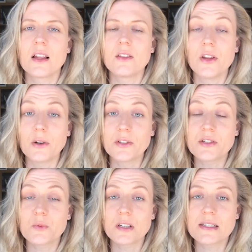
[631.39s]

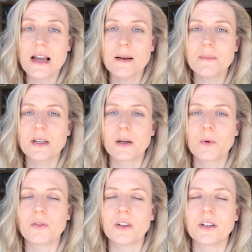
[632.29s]
Notice what is happening
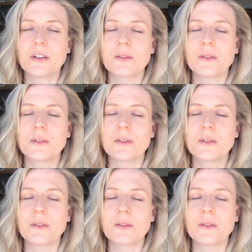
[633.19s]
within